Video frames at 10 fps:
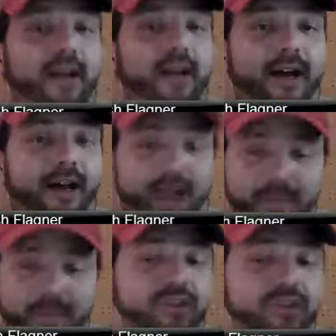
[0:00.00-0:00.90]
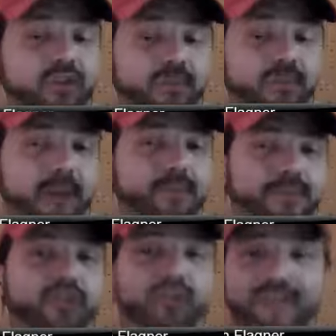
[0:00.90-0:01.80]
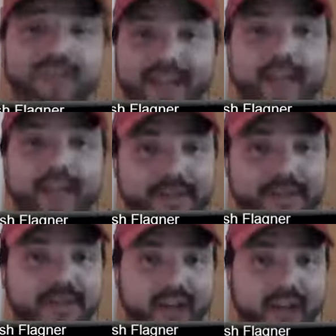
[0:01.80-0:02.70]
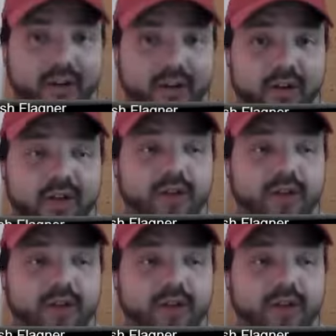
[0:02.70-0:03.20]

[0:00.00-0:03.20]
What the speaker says: on a position-by-position talent scale,